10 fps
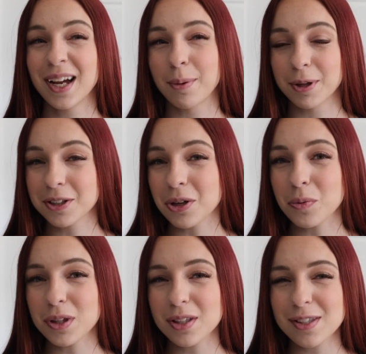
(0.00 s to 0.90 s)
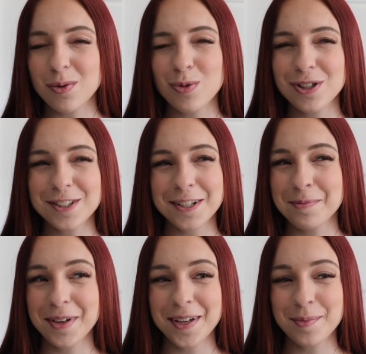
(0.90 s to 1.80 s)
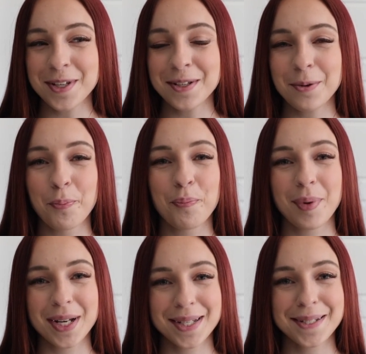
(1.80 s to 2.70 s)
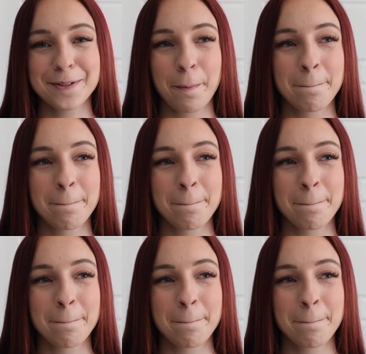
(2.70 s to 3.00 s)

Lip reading: I'm gonna go with it's a one-time payment, but